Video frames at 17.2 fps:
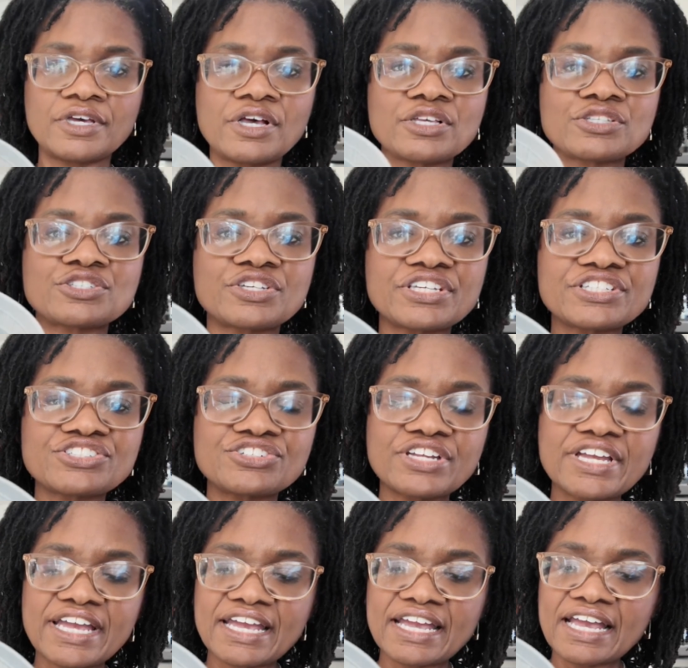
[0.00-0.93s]
So
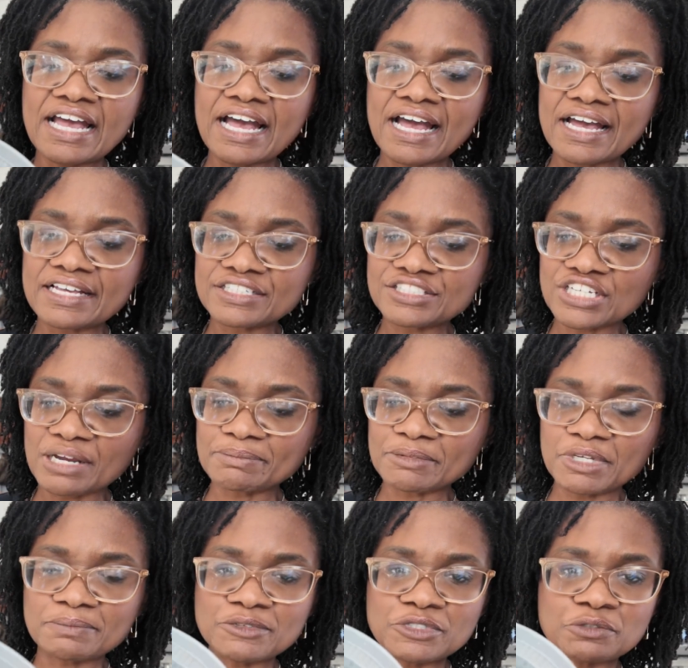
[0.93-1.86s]
yesterday I chopped
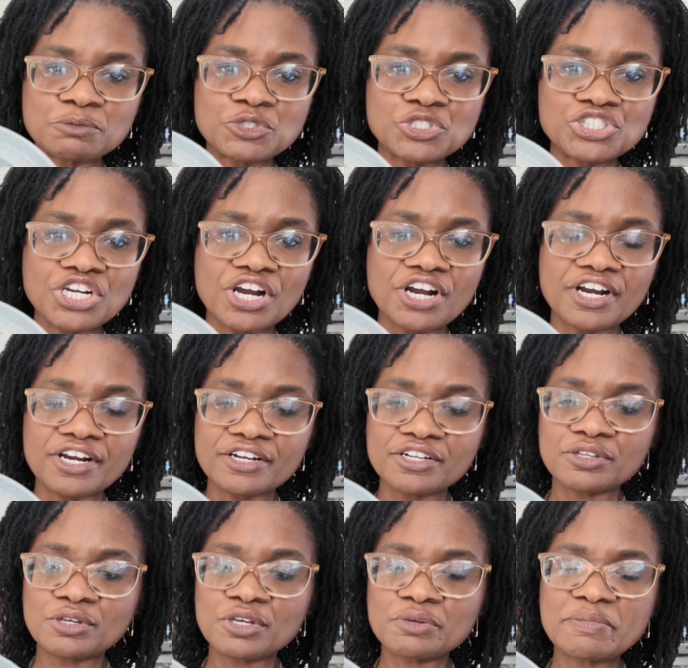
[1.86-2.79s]
up some
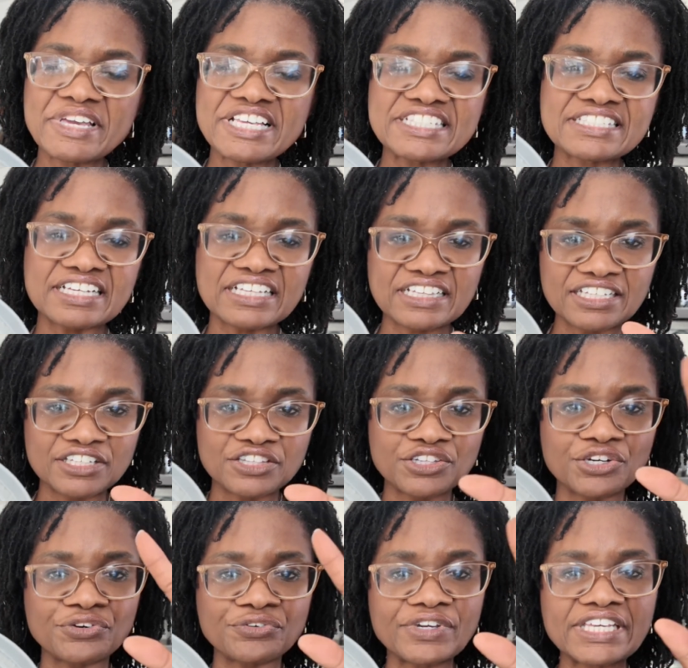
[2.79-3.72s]
chard, basically the
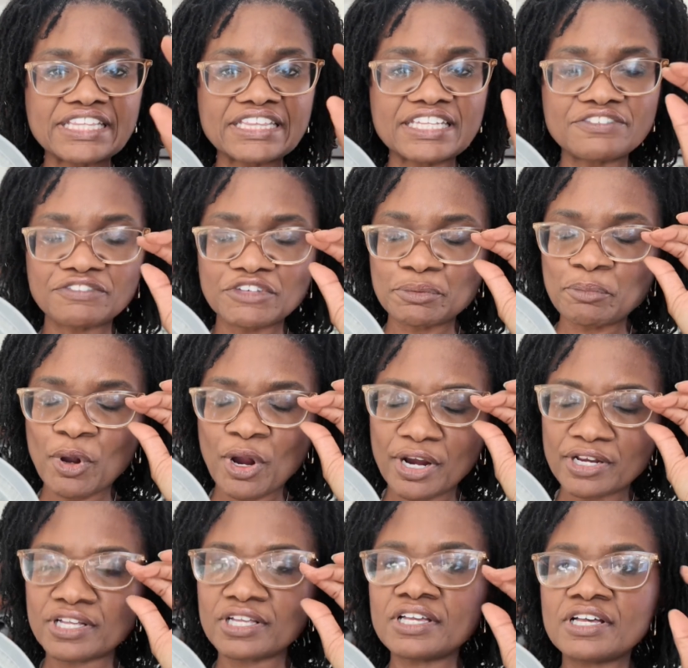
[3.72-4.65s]
green leafy
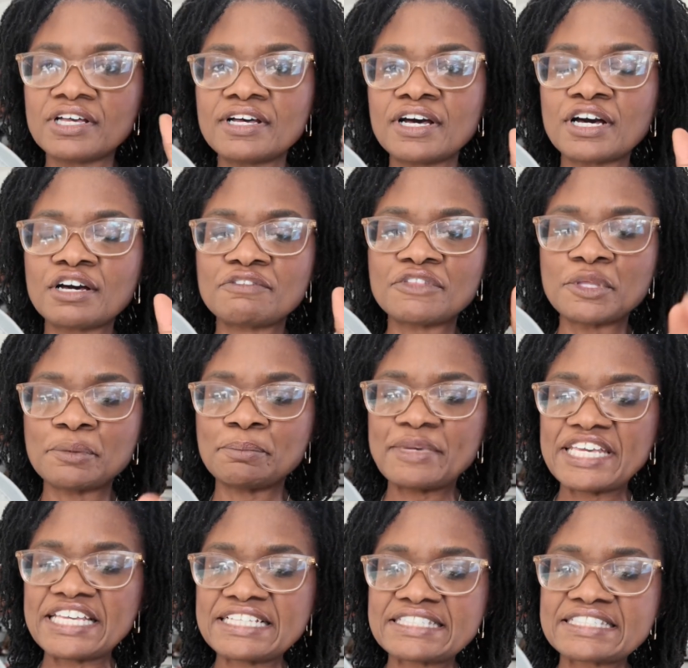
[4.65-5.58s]
part of the
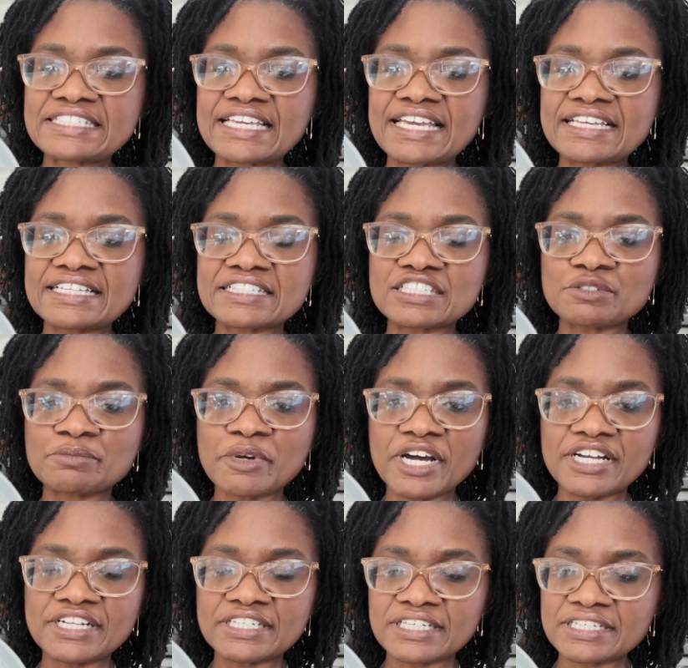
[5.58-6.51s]
beets and some
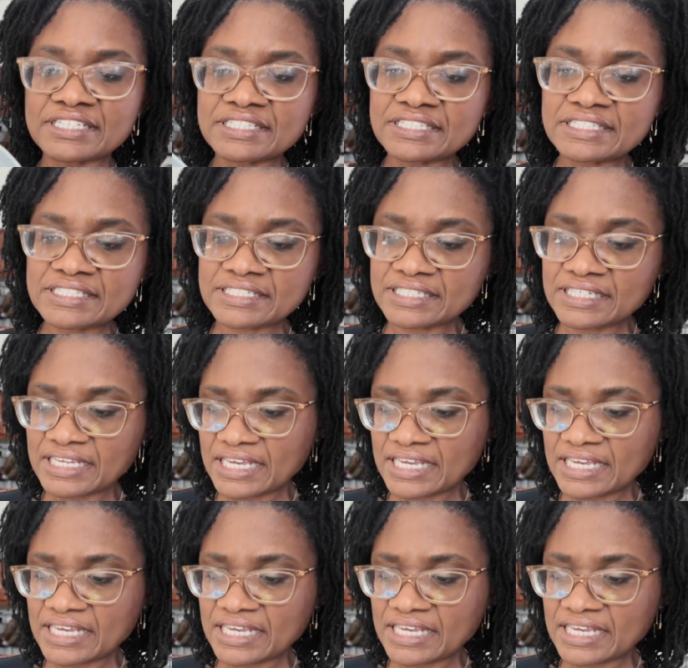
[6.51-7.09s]
onions.